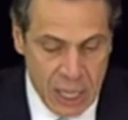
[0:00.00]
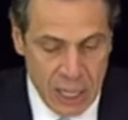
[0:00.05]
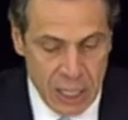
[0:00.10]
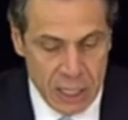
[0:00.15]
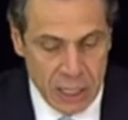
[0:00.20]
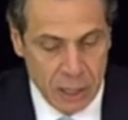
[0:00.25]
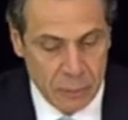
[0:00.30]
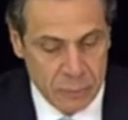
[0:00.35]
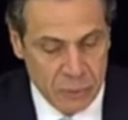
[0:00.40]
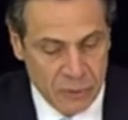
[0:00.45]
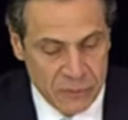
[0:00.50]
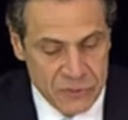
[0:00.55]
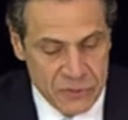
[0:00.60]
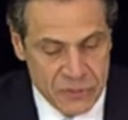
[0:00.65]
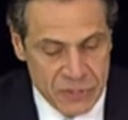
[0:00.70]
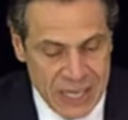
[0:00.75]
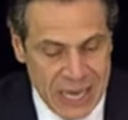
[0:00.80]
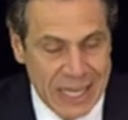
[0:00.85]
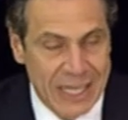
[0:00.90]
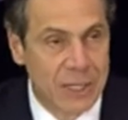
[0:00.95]
Number of
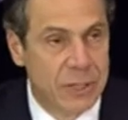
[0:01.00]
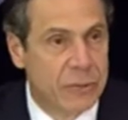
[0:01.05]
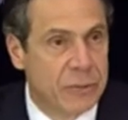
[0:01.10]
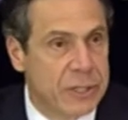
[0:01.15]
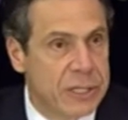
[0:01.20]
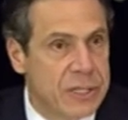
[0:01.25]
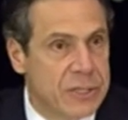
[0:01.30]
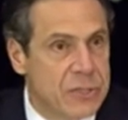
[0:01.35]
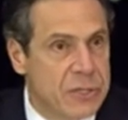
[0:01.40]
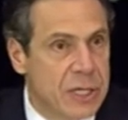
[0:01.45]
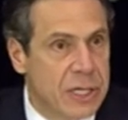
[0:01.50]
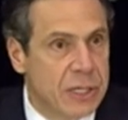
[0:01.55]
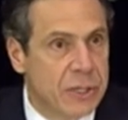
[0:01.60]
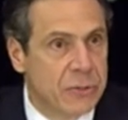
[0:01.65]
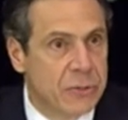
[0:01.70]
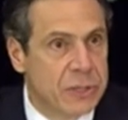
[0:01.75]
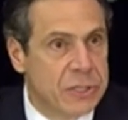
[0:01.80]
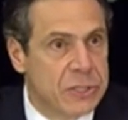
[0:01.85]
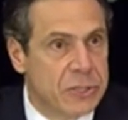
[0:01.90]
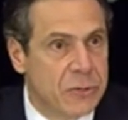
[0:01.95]
cideries
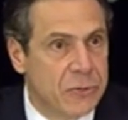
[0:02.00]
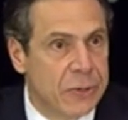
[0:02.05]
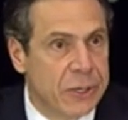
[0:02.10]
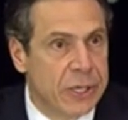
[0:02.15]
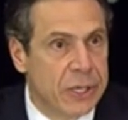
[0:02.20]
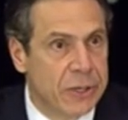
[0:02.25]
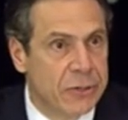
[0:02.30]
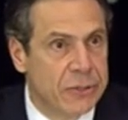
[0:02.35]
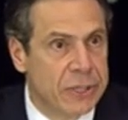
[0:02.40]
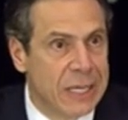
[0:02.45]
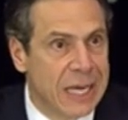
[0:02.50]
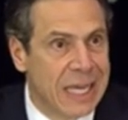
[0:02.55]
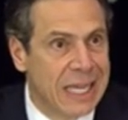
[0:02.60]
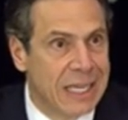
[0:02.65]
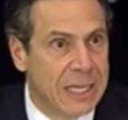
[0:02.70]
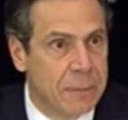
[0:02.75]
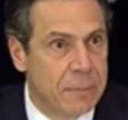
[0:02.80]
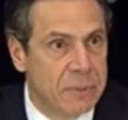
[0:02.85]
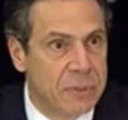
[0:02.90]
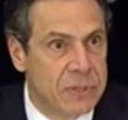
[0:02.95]
increased
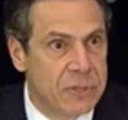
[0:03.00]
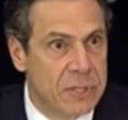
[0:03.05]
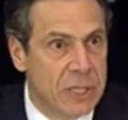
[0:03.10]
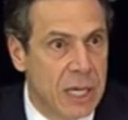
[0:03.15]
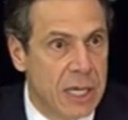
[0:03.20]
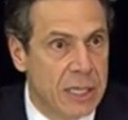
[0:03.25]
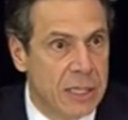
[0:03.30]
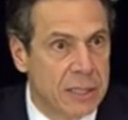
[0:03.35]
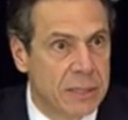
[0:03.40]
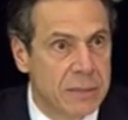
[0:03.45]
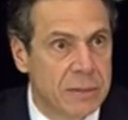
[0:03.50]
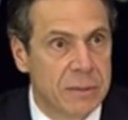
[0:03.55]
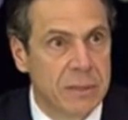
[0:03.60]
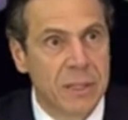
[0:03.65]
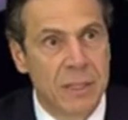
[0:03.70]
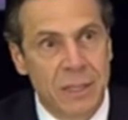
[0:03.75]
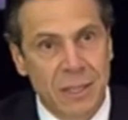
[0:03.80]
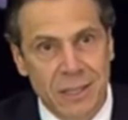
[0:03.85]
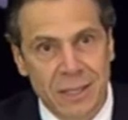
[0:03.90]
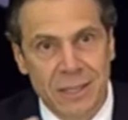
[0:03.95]
380%.
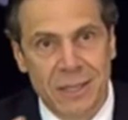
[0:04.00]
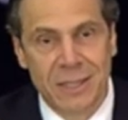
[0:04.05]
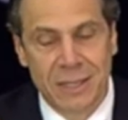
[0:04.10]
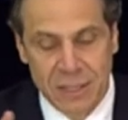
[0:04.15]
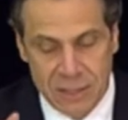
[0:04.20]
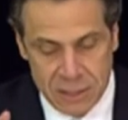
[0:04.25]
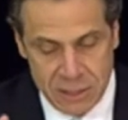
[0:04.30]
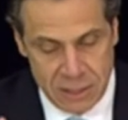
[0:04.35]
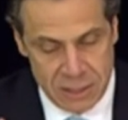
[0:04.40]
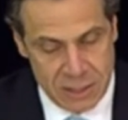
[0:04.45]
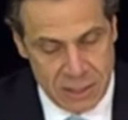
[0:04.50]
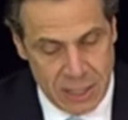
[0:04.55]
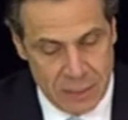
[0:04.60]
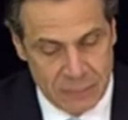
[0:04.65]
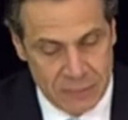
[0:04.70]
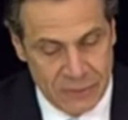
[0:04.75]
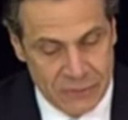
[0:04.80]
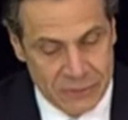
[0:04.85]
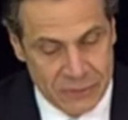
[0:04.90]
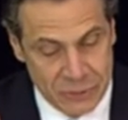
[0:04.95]
A little
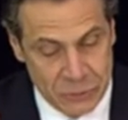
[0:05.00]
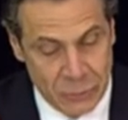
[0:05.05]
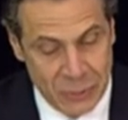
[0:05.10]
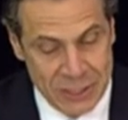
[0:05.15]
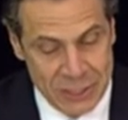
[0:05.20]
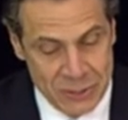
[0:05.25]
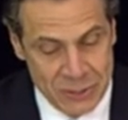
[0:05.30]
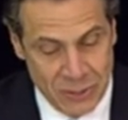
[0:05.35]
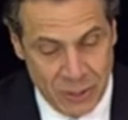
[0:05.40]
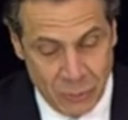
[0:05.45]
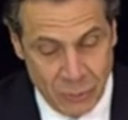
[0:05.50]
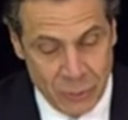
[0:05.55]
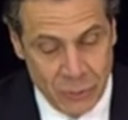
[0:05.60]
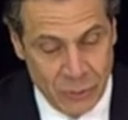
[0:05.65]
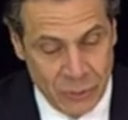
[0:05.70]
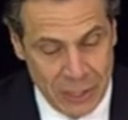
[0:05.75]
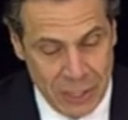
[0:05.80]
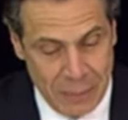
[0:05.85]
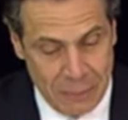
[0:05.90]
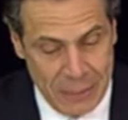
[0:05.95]
deceptive because we didn't start with
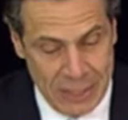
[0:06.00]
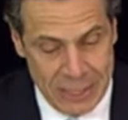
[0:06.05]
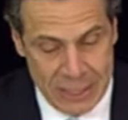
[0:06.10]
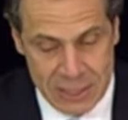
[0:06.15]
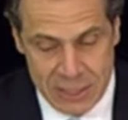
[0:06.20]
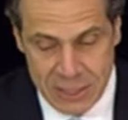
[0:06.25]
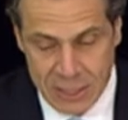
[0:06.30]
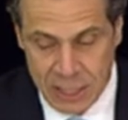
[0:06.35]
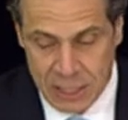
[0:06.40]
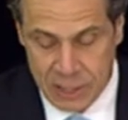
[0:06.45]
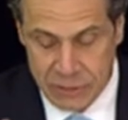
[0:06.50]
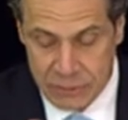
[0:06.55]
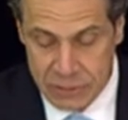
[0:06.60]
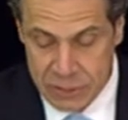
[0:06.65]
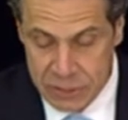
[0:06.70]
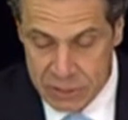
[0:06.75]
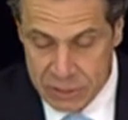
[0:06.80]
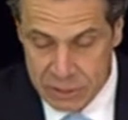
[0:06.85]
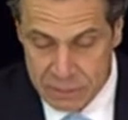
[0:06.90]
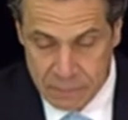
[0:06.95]
all that many
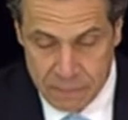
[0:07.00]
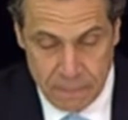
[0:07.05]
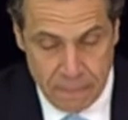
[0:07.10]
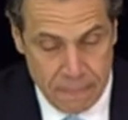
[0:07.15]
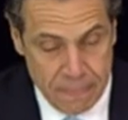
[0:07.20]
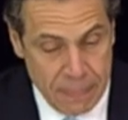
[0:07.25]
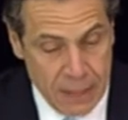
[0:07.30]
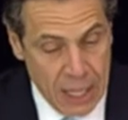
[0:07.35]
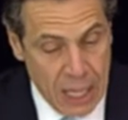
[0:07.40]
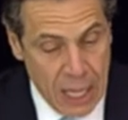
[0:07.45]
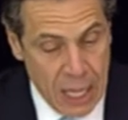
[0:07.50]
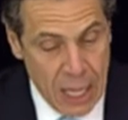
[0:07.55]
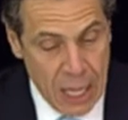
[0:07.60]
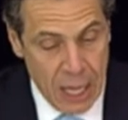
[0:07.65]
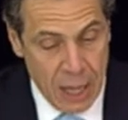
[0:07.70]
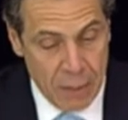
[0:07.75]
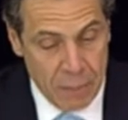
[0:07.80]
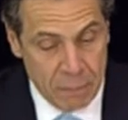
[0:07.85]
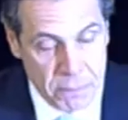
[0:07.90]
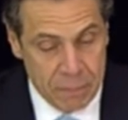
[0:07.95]
cideries,
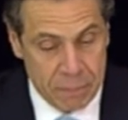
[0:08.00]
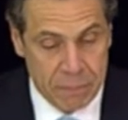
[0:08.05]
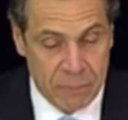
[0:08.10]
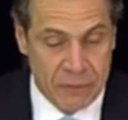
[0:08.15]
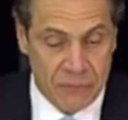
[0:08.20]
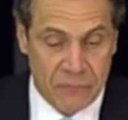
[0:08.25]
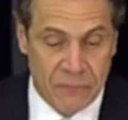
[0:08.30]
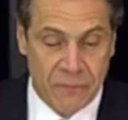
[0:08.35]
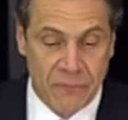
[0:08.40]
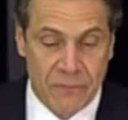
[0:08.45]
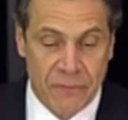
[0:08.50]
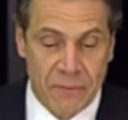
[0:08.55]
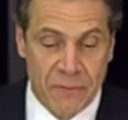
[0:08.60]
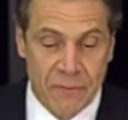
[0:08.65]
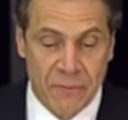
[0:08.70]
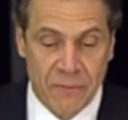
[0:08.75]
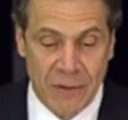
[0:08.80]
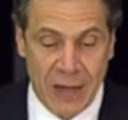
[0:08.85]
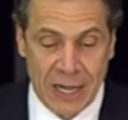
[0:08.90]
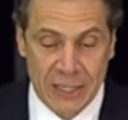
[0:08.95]
but
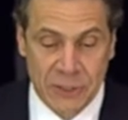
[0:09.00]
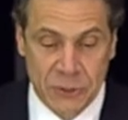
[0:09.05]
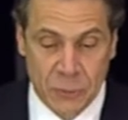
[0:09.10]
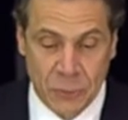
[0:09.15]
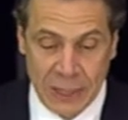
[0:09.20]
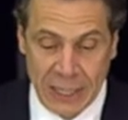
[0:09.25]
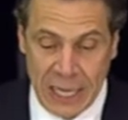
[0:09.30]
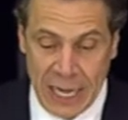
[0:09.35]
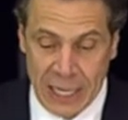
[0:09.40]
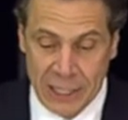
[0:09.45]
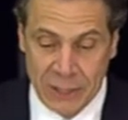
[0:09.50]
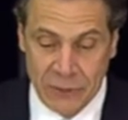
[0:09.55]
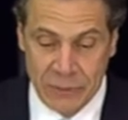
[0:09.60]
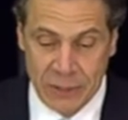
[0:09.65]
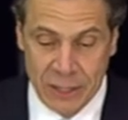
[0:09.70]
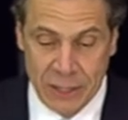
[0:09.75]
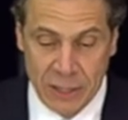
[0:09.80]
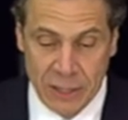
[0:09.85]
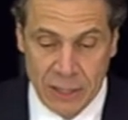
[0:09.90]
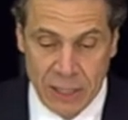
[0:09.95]
factually
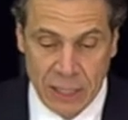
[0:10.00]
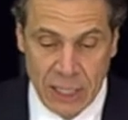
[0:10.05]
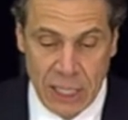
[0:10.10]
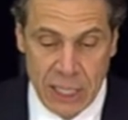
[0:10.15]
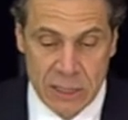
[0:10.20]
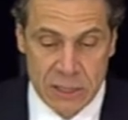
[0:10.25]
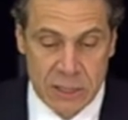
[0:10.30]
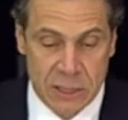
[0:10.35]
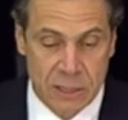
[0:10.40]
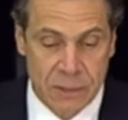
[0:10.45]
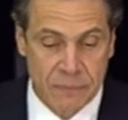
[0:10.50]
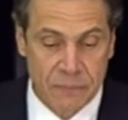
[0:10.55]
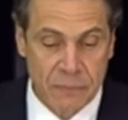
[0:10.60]
accurate nonetheless.